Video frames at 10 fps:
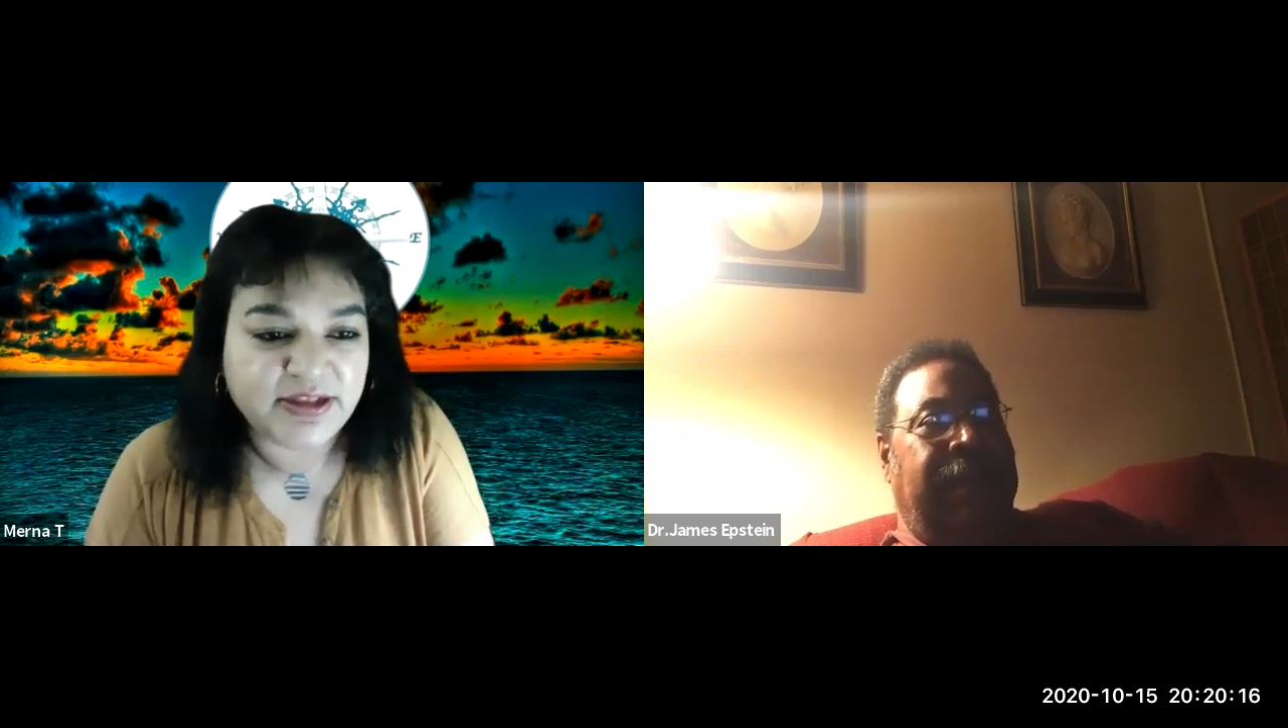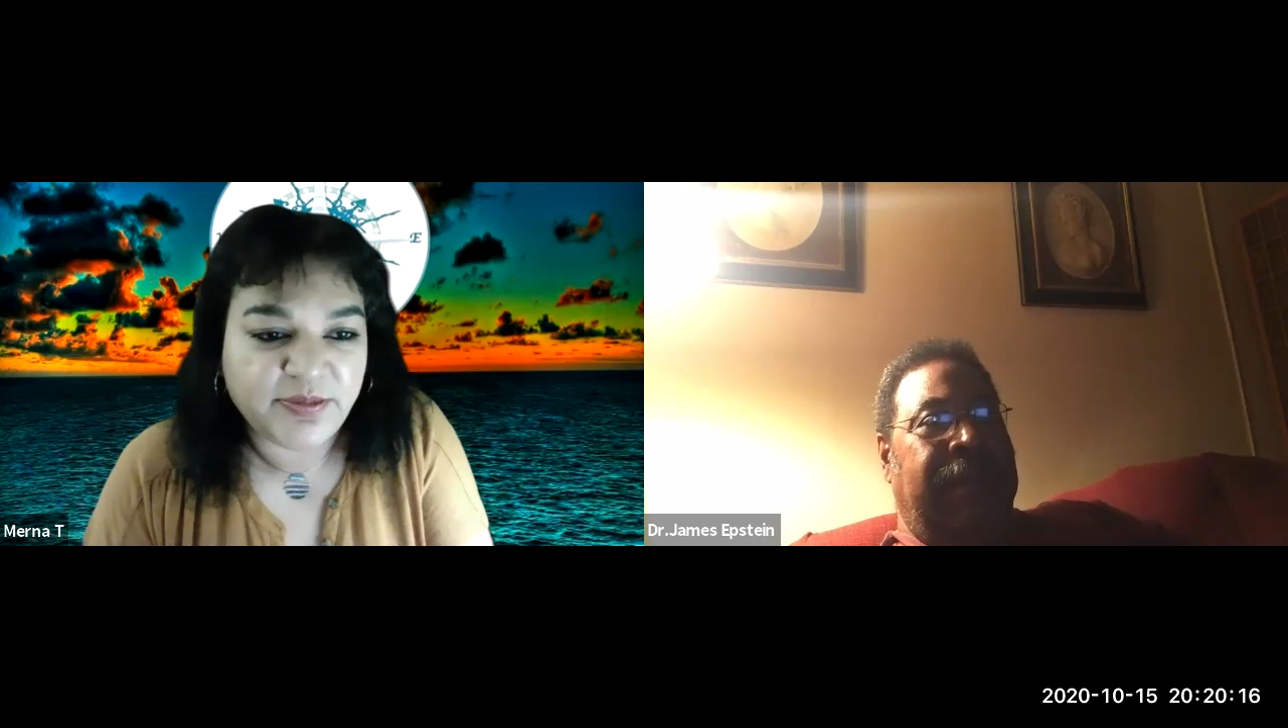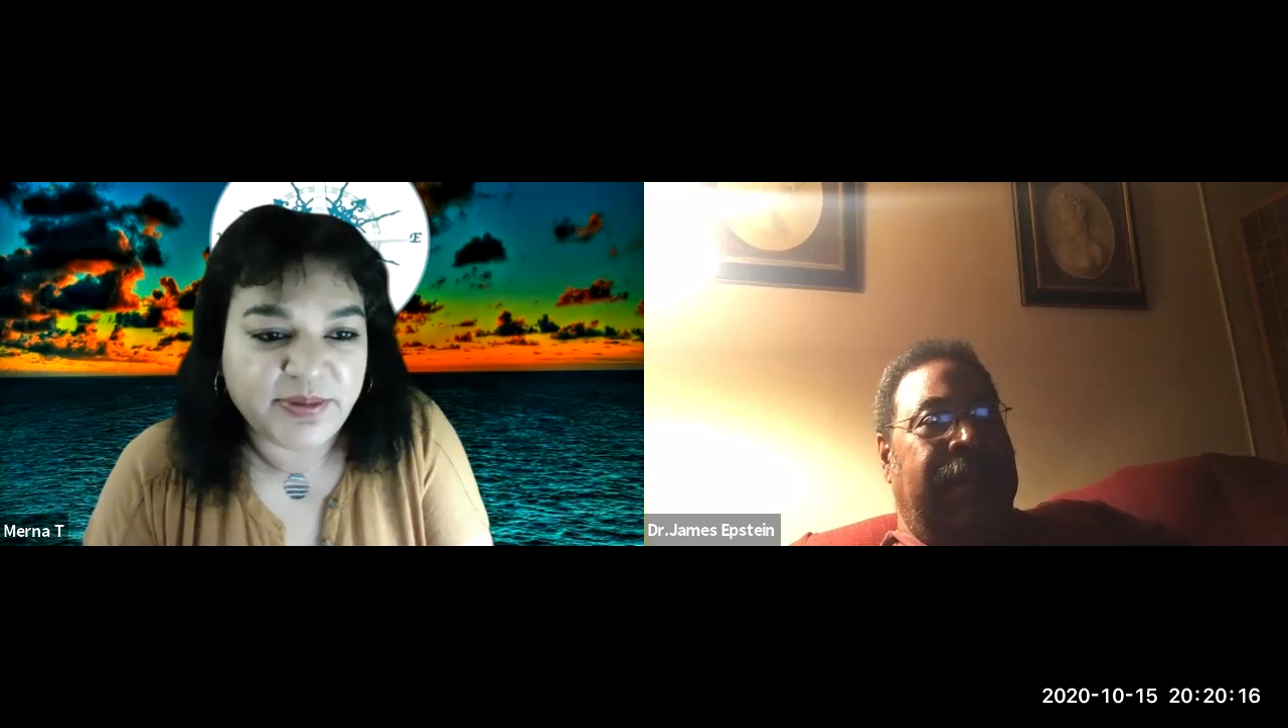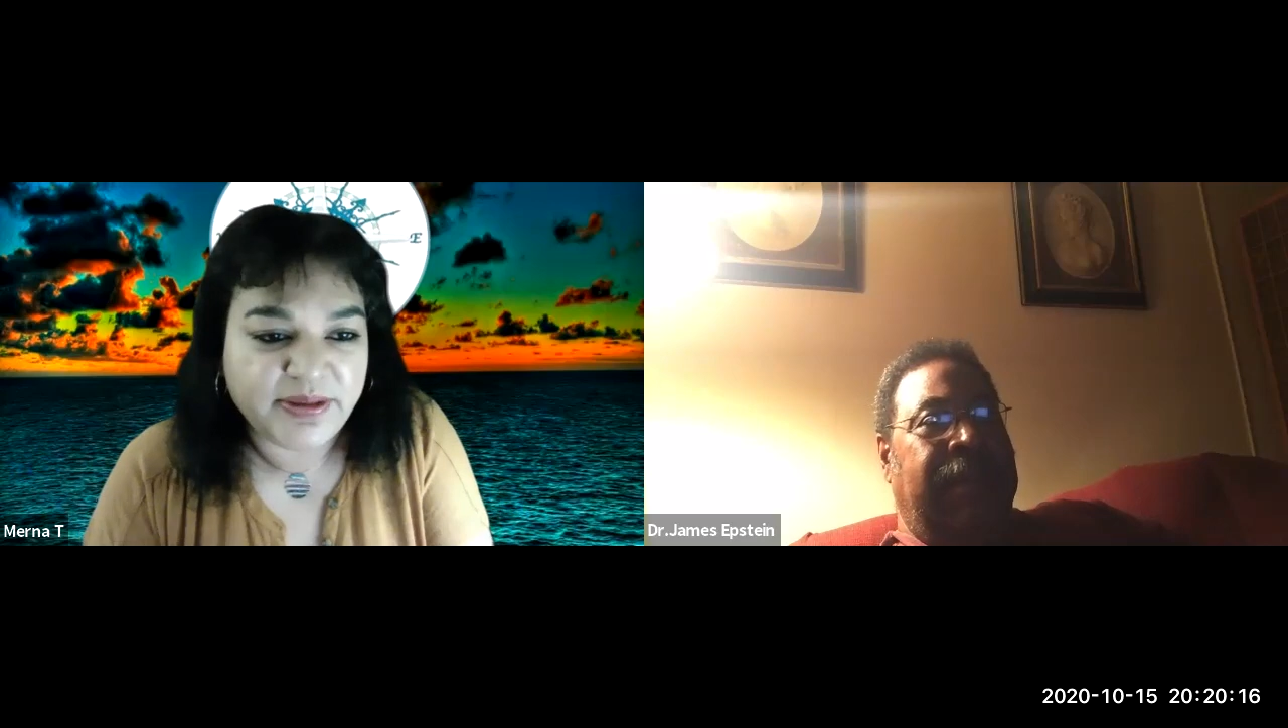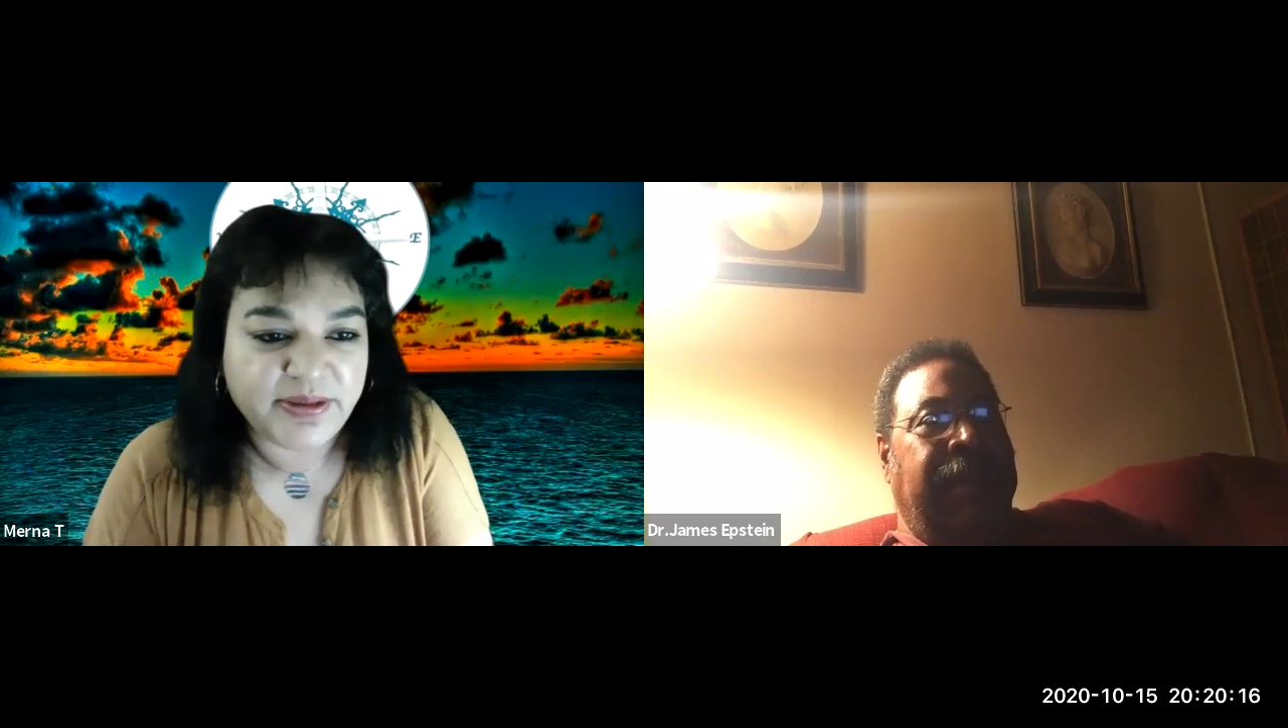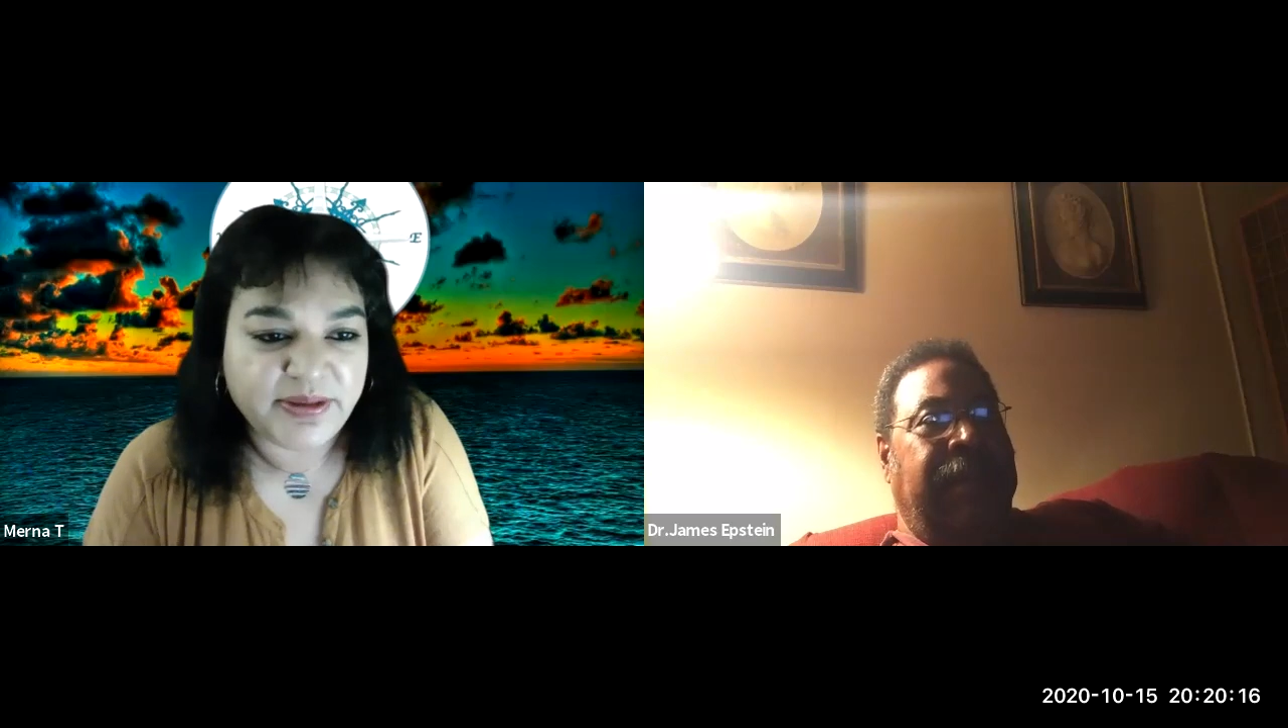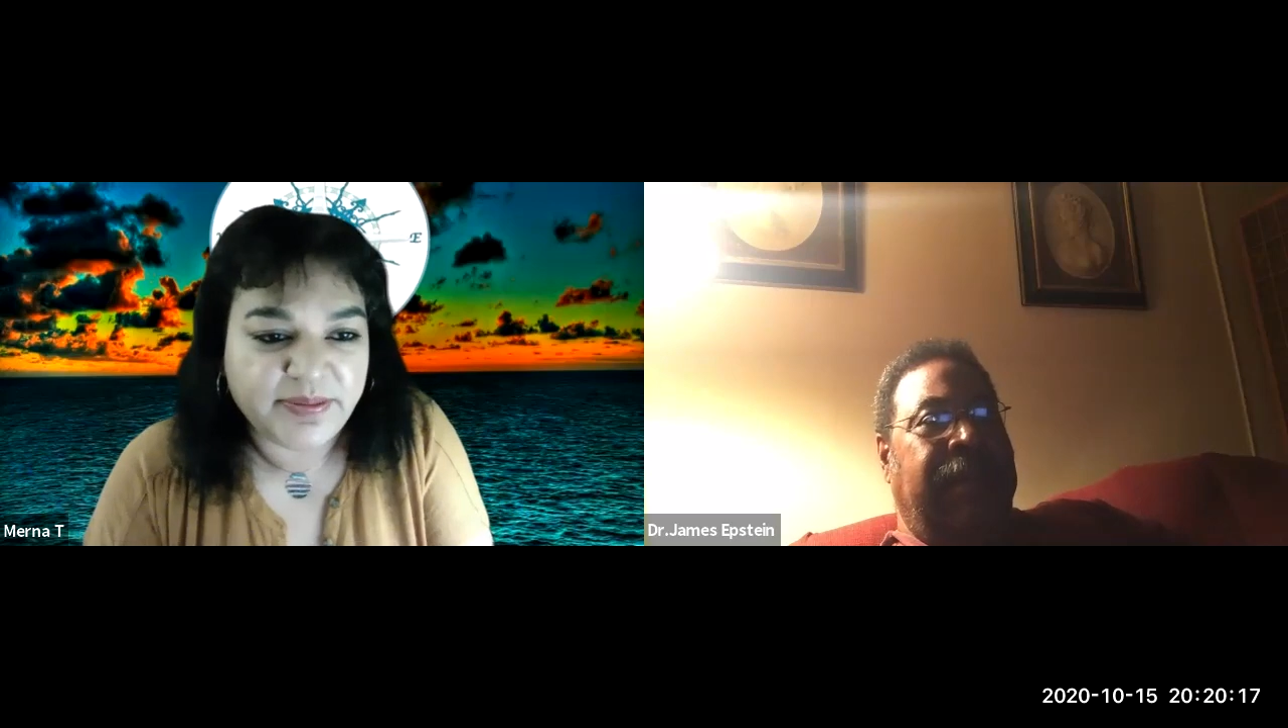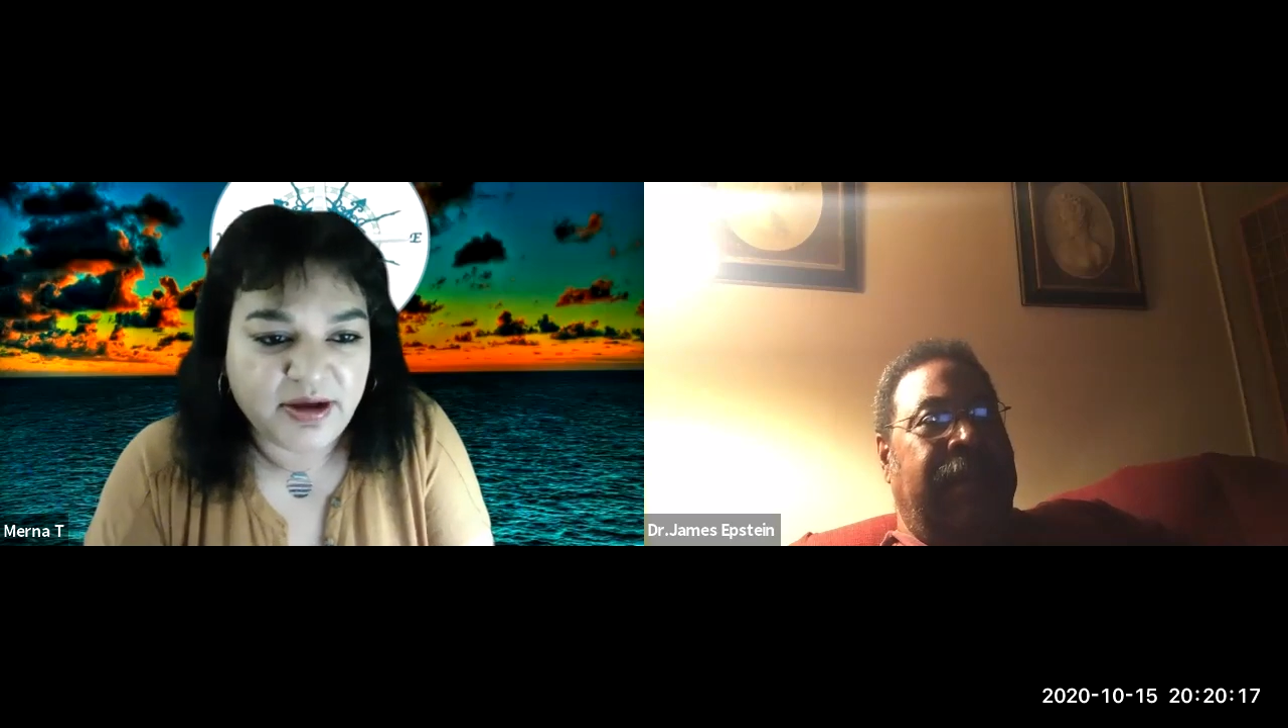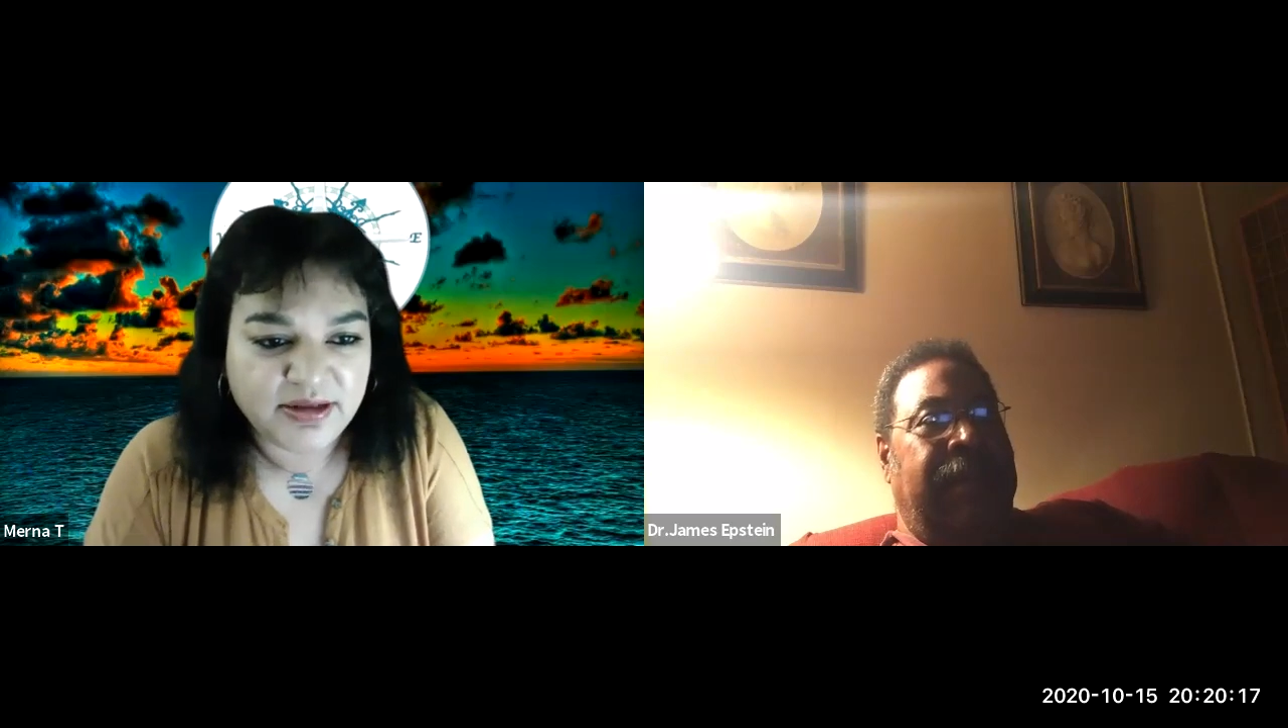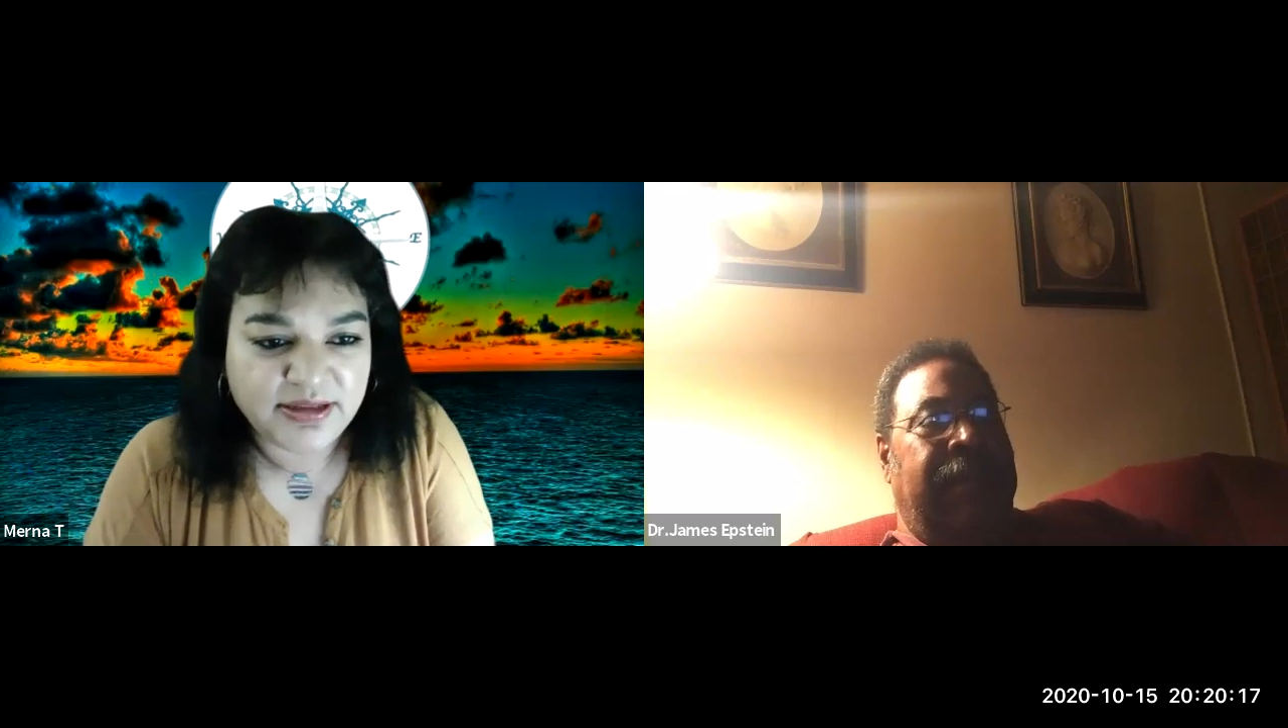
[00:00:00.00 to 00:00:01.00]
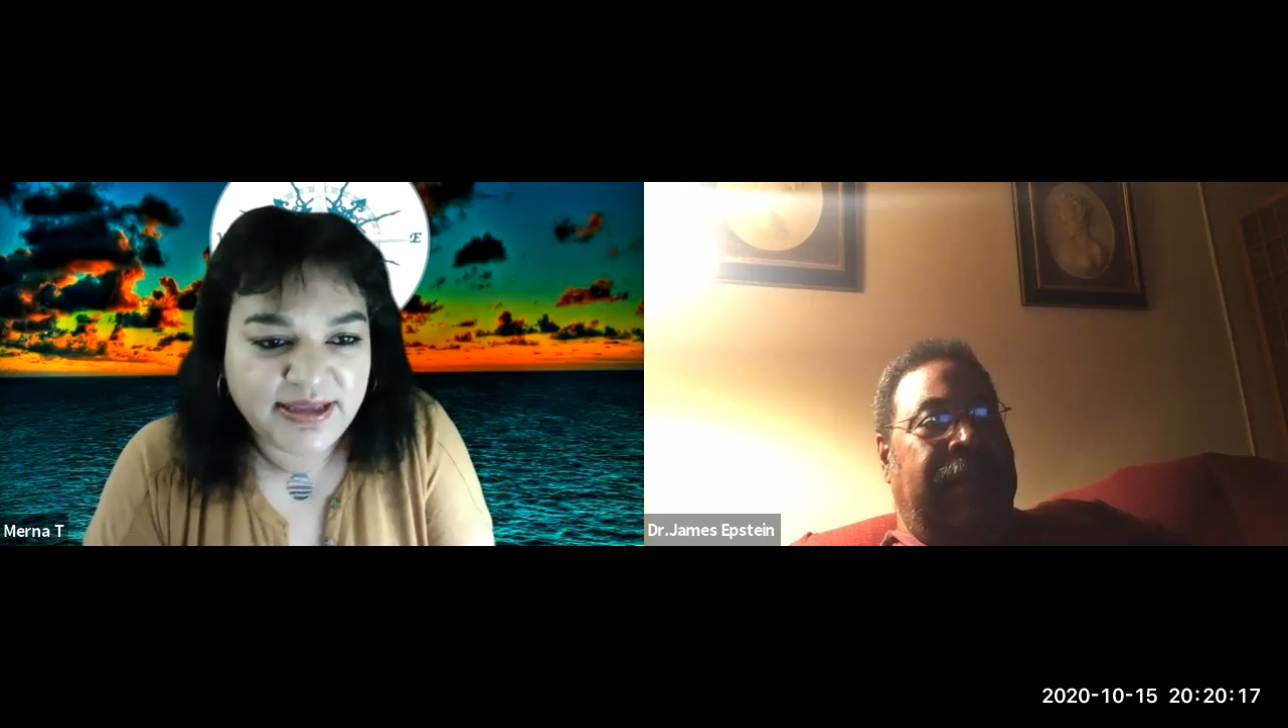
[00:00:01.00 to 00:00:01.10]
a little bit about